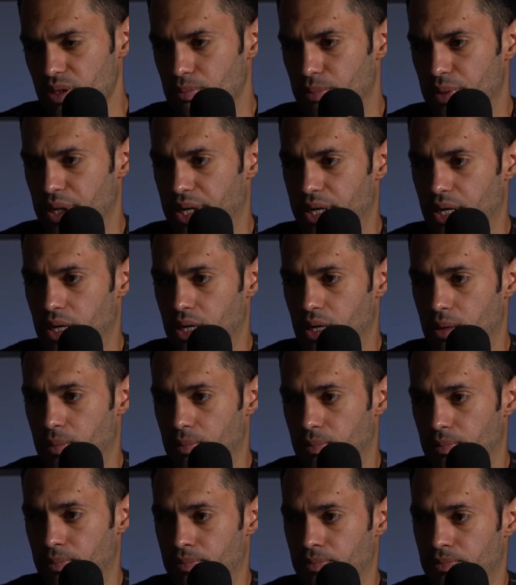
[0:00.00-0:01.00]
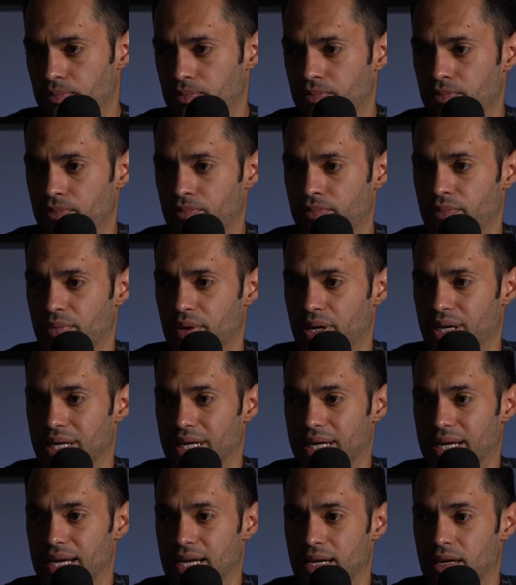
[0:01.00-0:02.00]
But
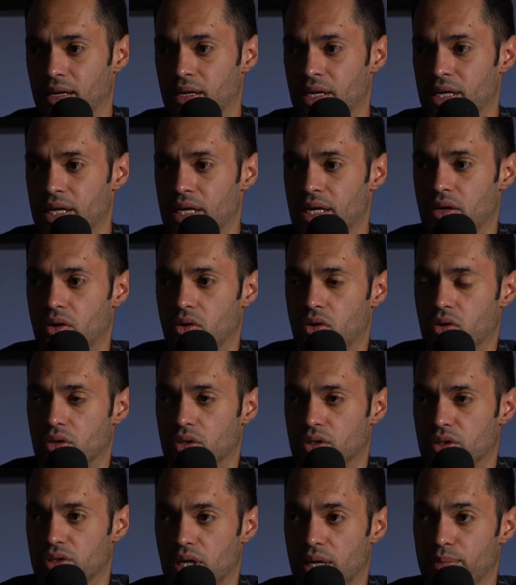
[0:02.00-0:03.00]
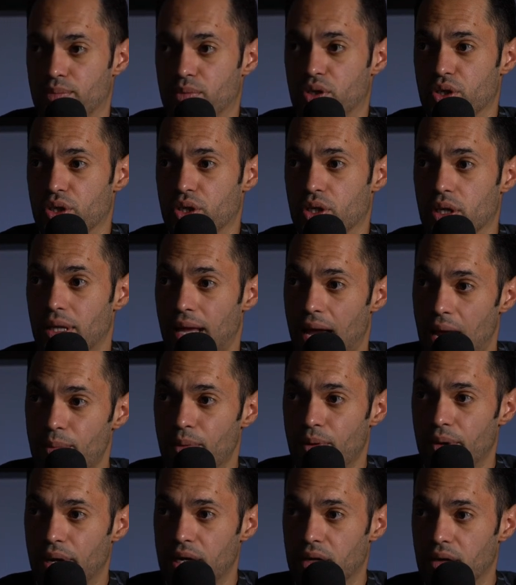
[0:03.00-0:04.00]
again, time to
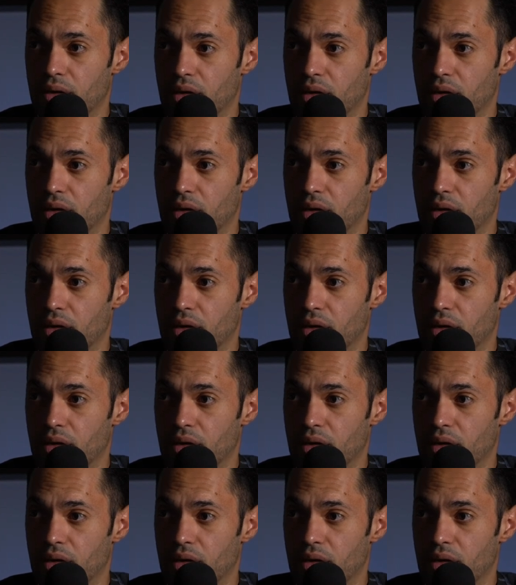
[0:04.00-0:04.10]
collaborate.